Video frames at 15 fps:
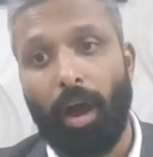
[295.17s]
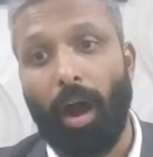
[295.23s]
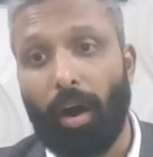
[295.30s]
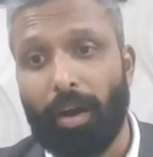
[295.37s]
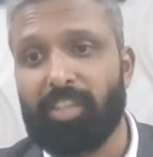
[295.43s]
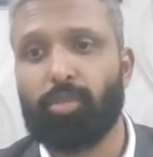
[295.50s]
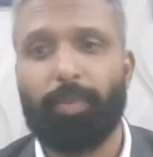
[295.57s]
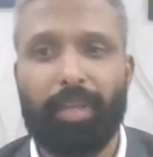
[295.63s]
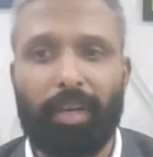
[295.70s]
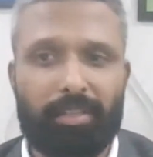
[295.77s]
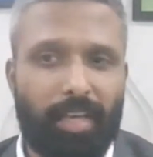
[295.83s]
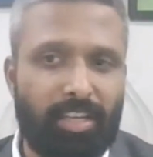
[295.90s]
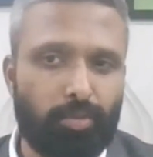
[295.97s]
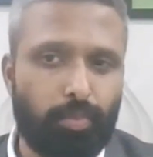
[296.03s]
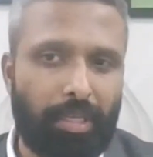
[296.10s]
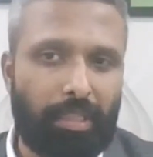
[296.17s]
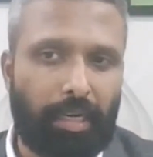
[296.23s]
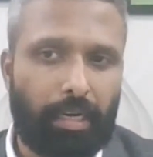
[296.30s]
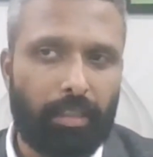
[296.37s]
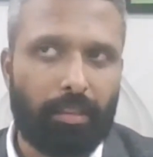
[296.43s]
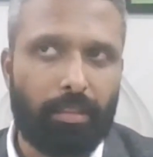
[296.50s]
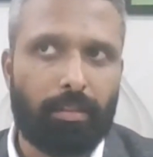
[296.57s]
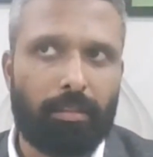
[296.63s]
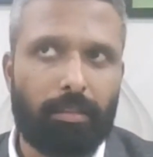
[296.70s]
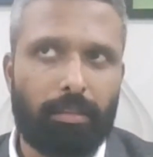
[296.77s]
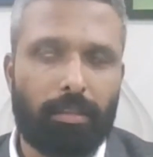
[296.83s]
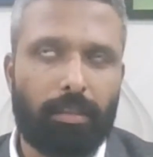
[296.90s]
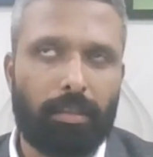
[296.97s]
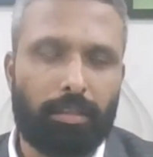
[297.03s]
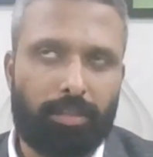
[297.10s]
Our experience has been that a
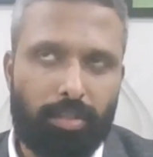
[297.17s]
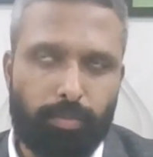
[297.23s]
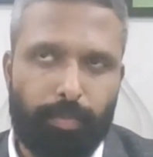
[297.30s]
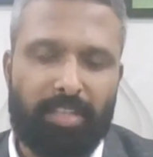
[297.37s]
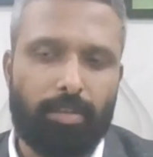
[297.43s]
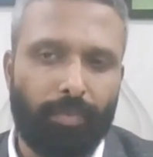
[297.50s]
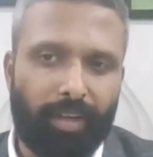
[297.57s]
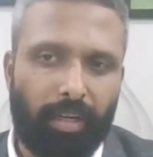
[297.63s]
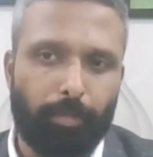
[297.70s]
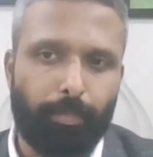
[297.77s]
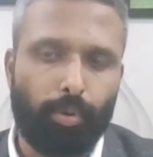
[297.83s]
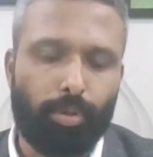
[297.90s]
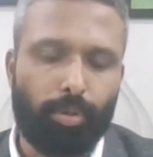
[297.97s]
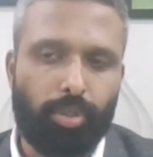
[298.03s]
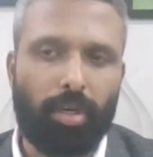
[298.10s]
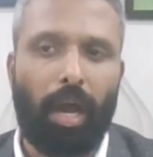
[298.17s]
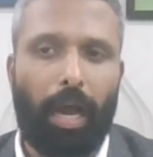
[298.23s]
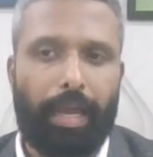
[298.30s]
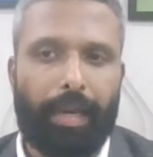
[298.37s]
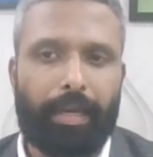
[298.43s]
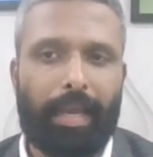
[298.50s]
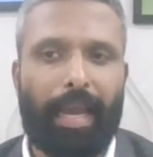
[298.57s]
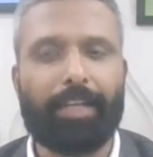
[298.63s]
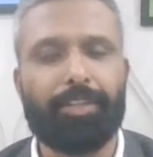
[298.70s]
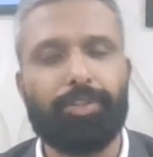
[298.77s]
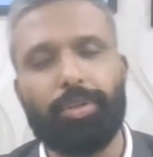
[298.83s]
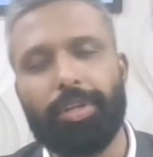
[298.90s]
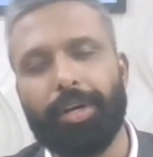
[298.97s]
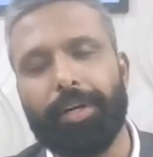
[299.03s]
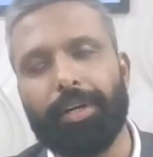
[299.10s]
specific approach on hiring
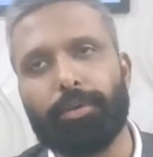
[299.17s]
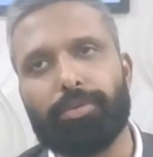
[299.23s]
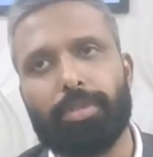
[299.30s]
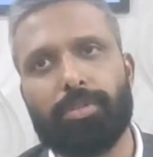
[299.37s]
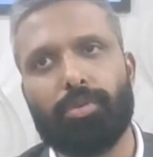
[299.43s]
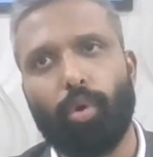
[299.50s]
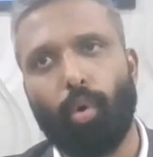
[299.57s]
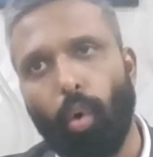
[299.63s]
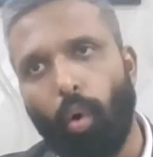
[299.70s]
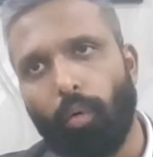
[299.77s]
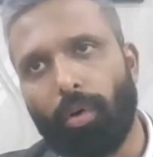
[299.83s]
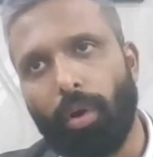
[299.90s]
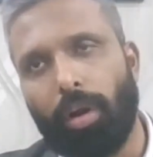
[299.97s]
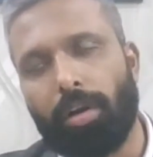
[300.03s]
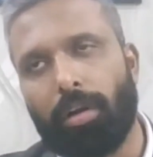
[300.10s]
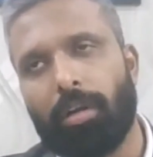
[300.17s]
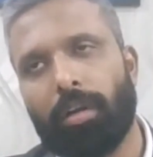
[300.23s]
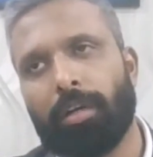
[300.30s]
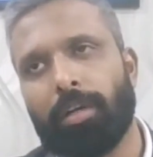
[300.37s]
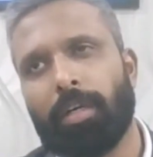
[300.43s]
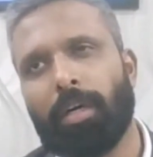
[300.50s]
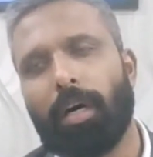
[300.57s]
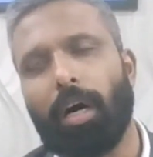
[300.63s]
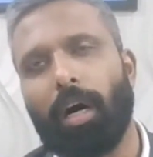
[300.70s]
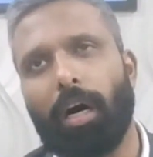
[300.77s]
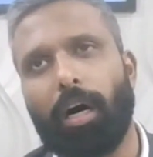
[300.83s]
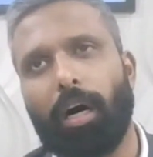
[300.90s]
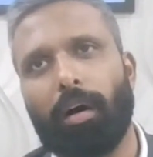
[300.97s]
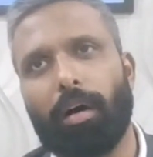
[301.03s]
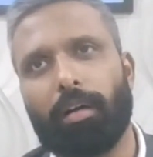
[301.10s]
actually reduces the overall
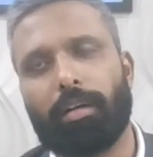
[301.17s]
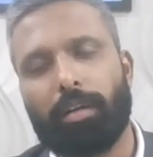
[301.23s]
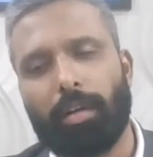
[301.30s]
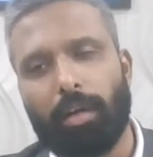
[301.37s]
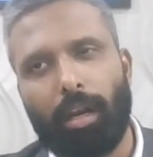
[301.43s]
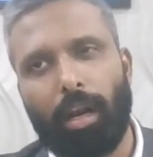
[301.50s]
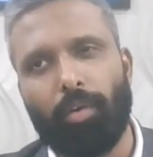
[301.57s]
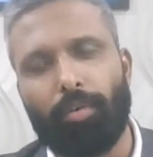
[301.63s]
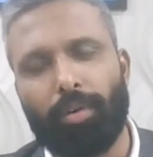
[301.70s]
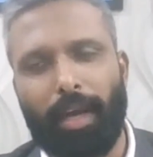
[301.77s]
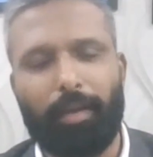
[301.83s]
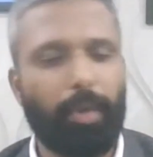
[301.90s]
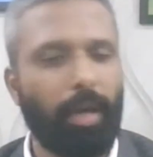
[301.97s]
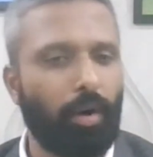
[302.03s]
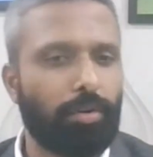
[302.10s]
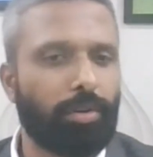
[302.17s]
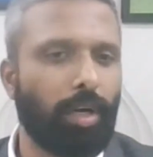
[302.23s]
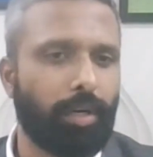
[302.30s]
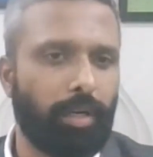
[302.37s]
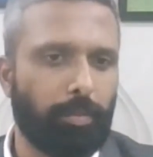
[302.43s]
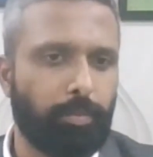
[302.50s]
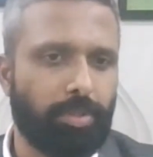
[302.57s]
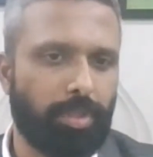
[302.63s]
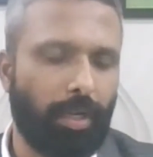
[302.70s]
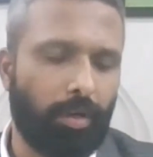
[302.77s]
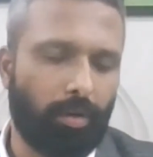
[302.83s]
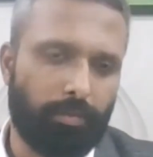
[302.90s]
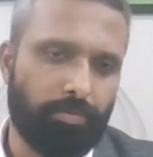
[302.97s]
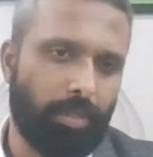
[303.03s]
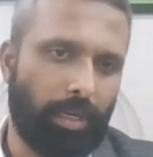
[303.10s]
uh, turnaround time by around
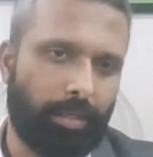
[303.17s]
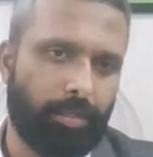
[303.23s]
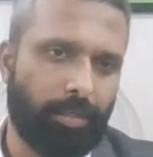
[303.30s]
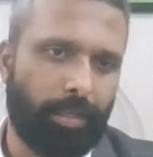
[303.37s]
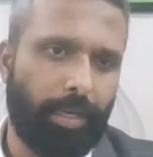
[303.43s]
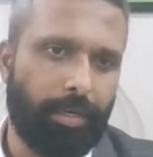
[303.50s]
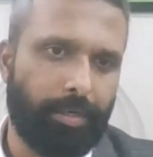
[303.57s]
30% of selected